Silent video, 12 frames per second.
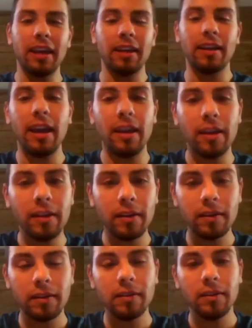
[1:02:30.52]
it,
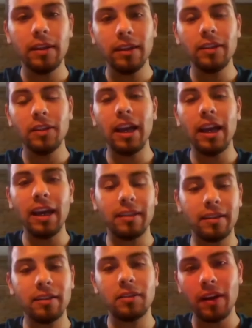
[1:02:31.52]
eh? You like yeah, it's,
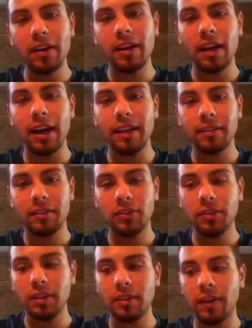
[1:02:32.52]
it's very nice.
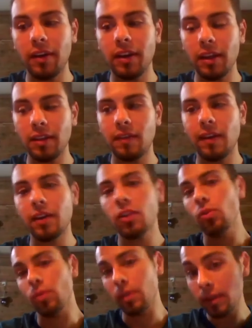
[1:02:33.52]
It's it's very it's very
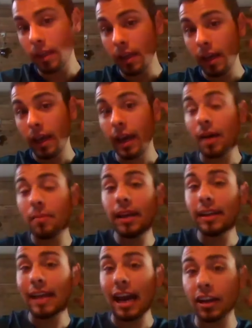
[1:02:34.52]
cool. Um,
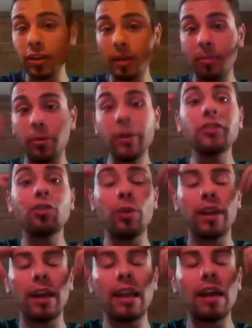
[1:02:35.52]
it actually brings you
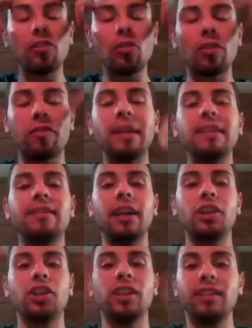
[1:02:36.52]
in a level of
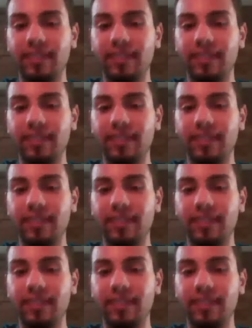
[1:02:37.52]
meditation